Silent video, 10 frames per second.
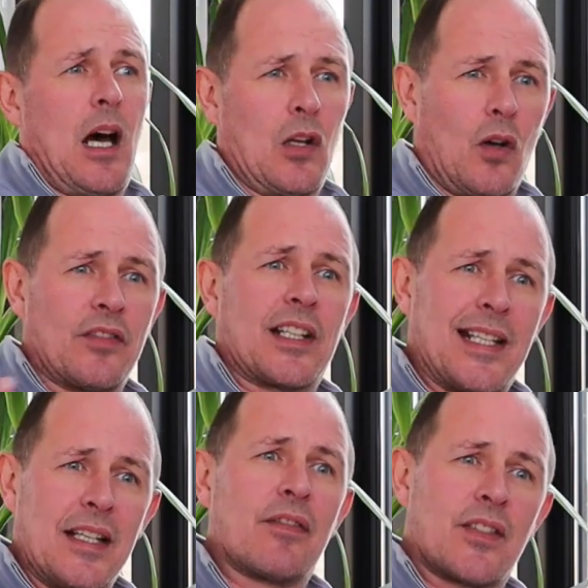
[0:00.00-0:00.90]
a lot of the
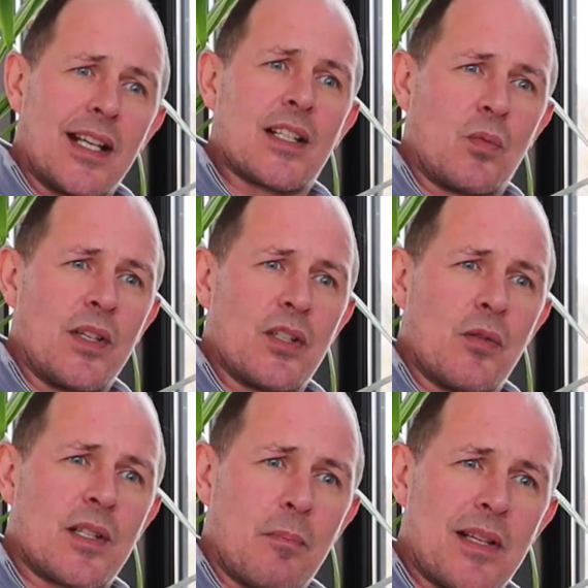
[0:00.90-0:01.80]
key things we
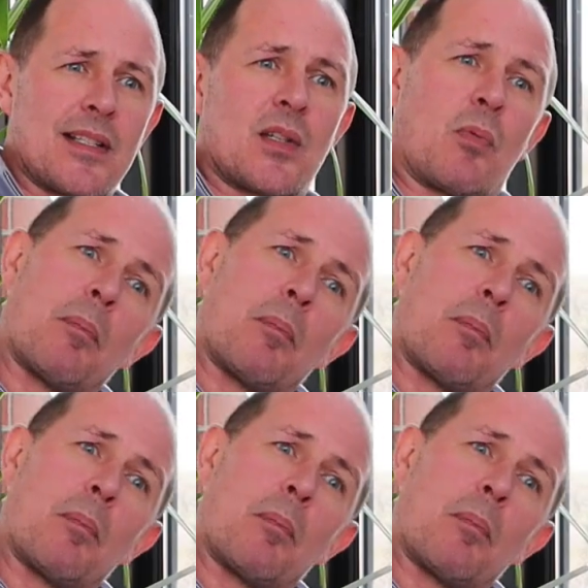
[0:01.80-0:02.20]
do as a business,